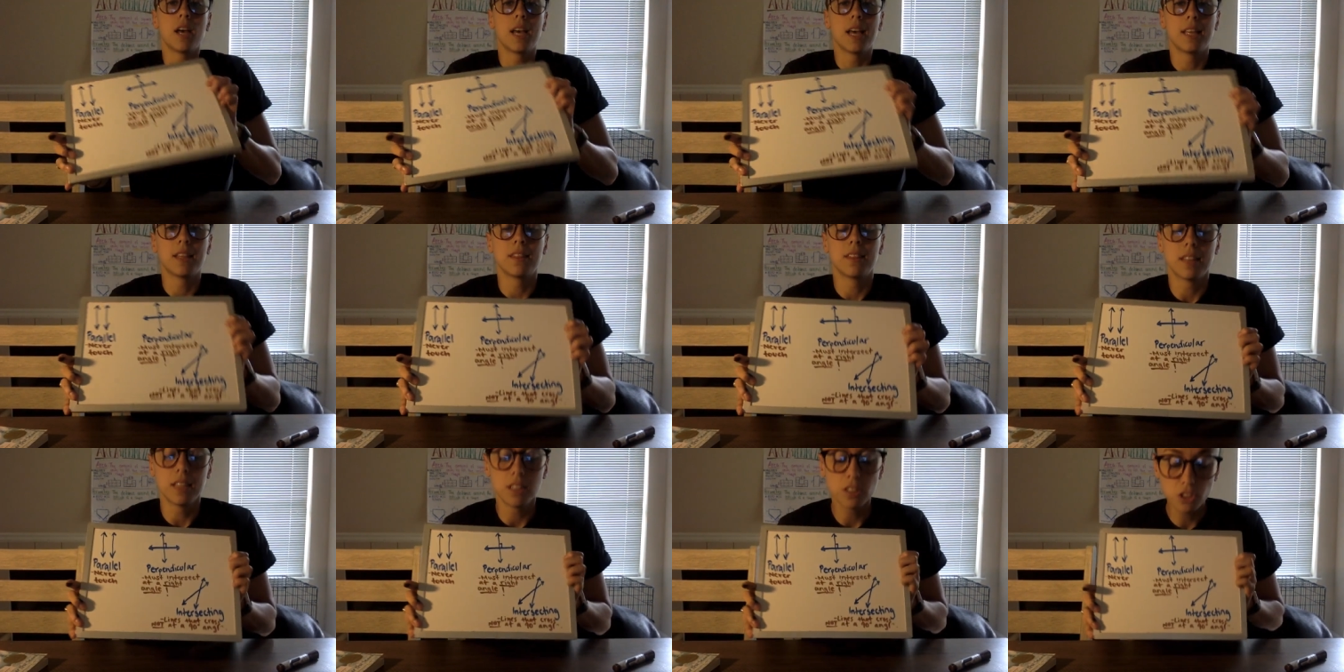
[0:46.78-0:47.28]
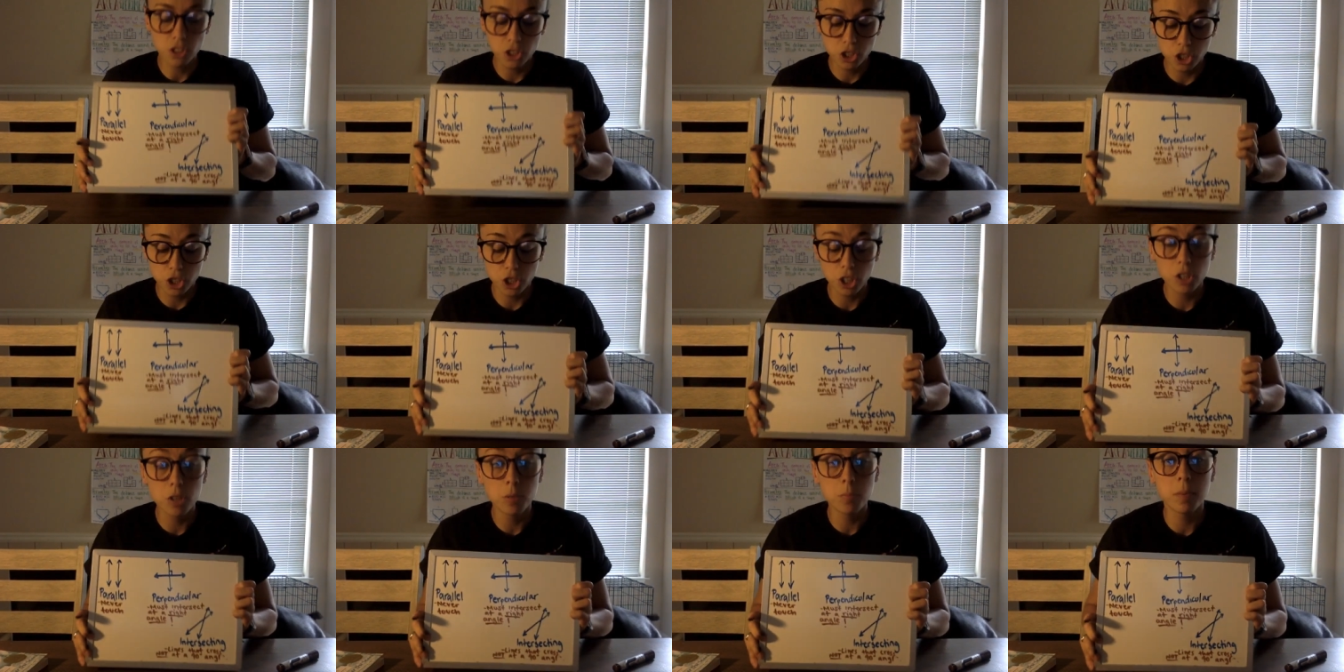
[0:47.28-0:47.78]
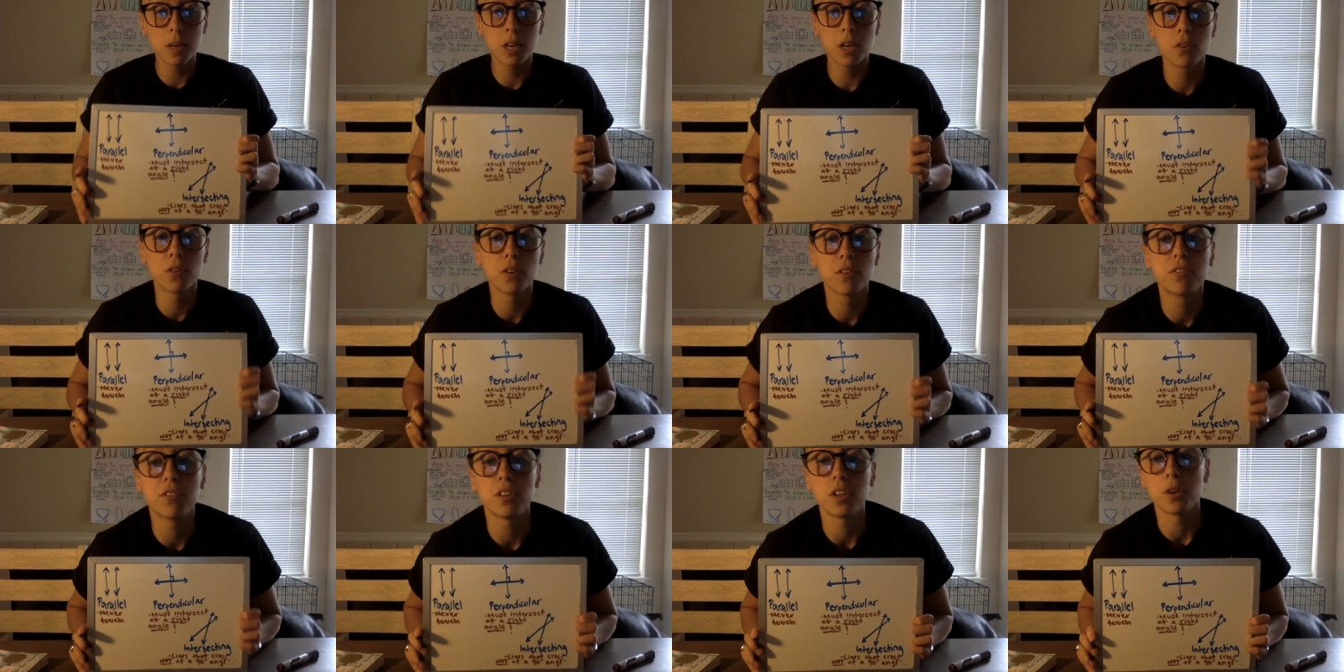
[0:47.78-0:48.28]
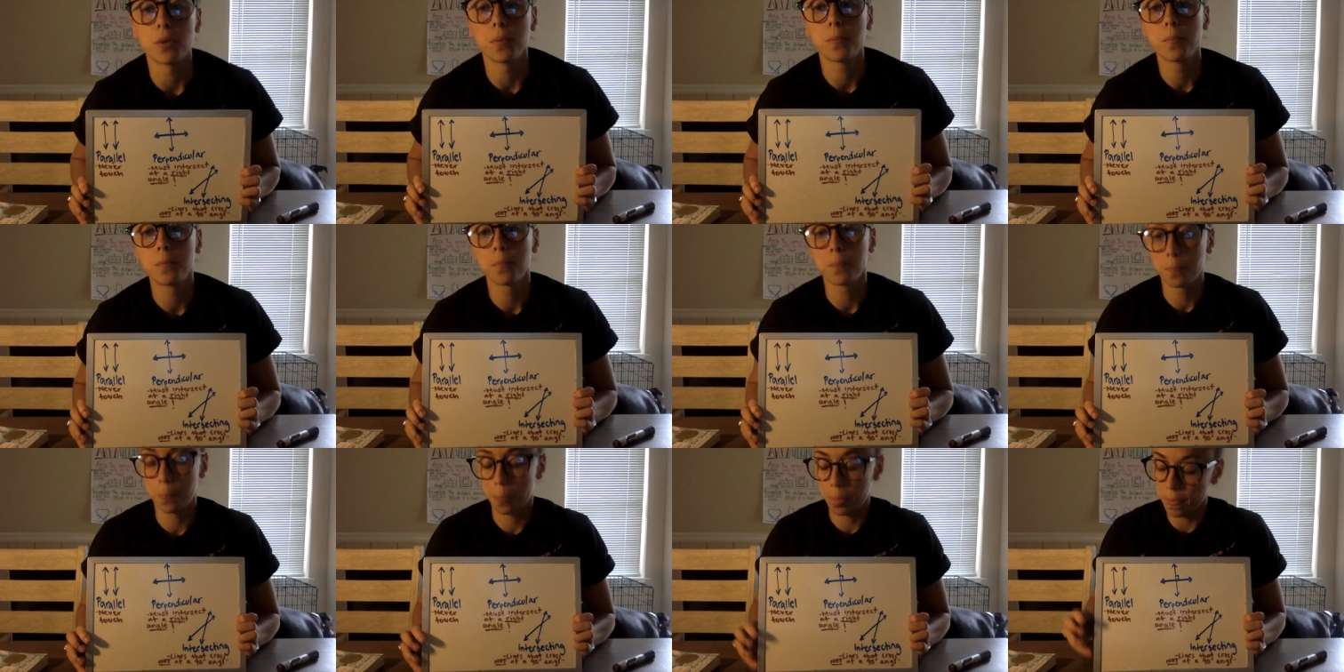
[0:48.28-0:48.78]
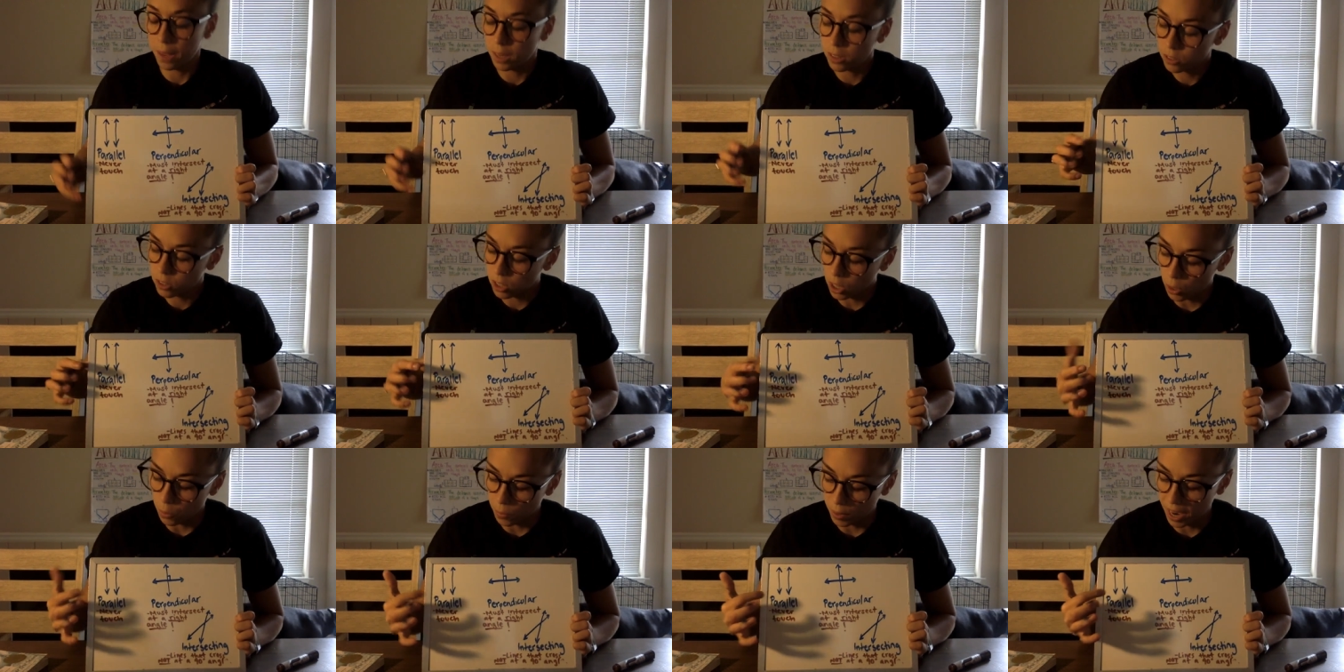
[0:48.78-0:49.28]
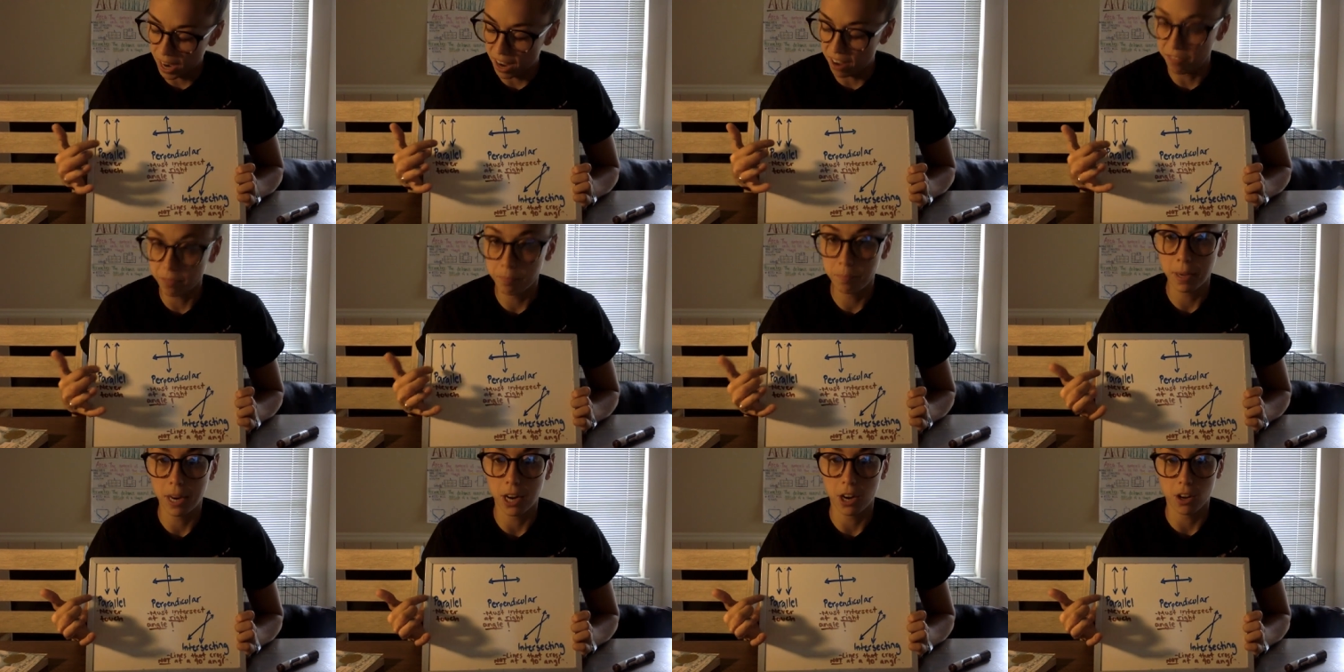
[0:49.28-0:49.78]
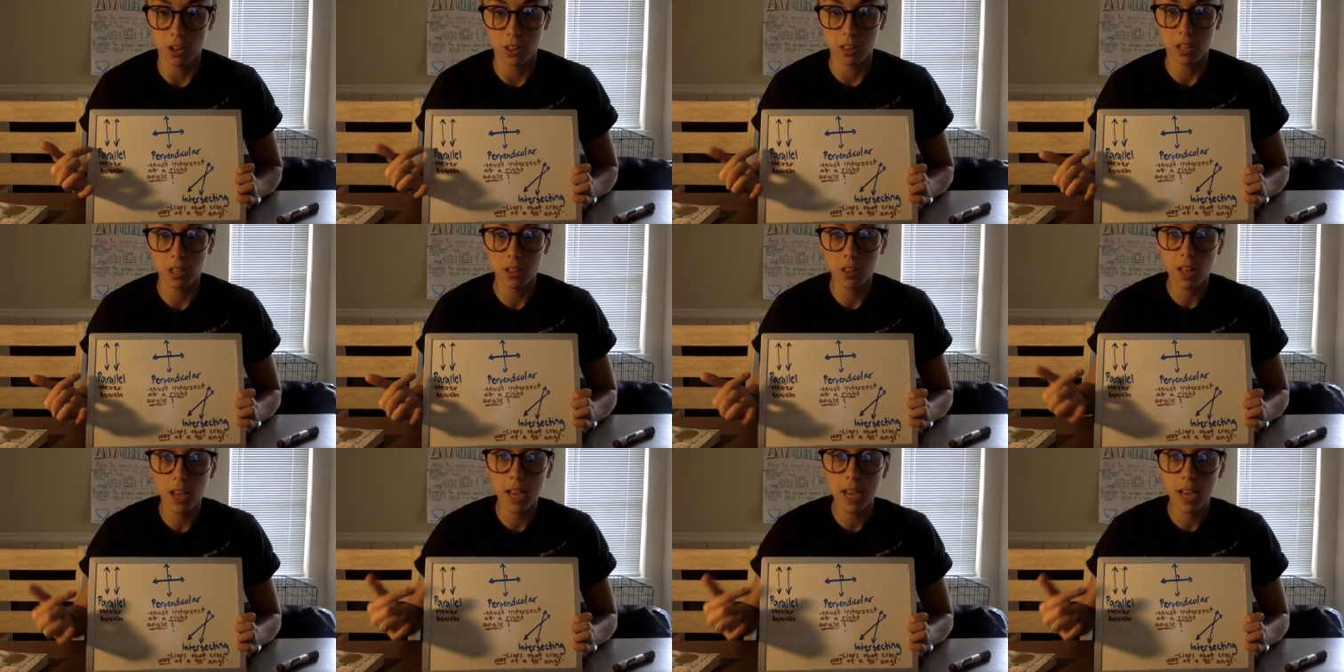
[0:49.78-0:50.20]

and this should be a review. So we have parallel